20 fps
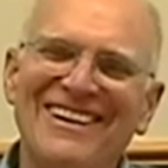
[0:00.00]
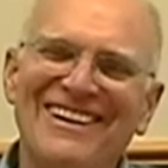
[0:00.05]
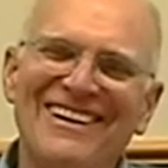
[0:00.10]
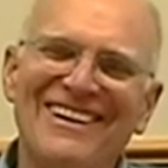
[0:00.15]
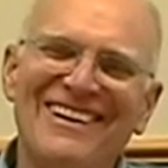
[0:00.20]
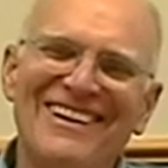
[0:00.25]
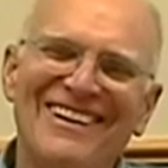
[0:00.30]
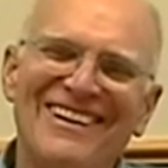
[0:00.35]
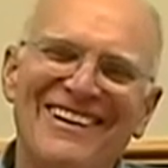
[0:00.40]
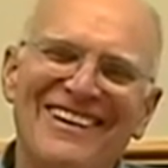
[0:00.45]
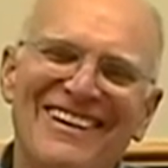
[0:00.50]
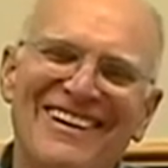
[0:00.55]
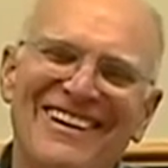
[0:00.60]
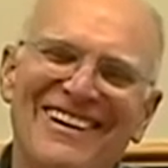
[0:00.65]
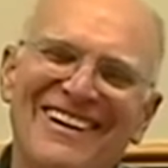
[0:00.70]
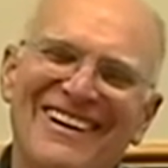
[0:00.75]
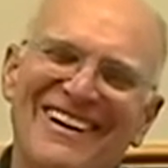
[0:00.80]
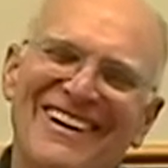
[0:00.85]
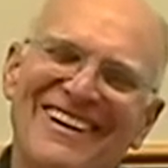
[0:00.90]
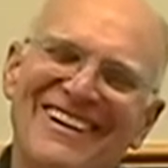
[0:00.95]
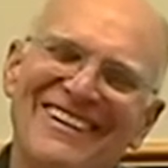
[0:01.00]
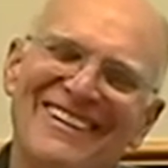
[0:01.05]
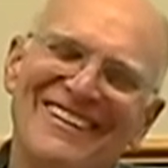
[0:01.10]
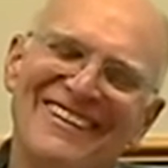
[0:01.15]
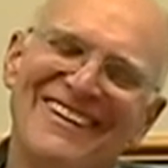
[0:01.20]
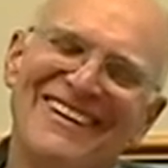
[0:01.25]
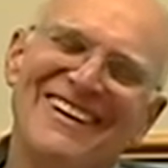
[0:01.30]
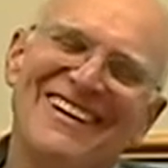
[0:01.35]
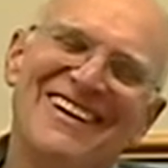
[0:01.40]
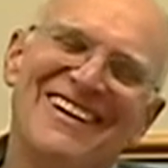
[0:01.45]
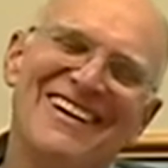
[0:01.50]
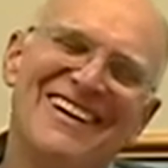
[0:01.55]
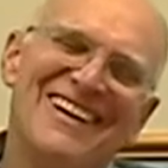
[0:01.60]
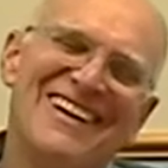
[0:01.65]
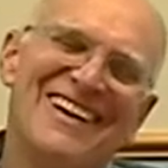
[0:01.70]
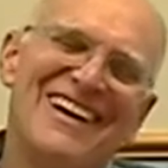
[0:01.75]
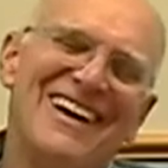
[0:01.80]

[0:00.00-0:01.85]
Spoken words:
No one is speaking in this clip.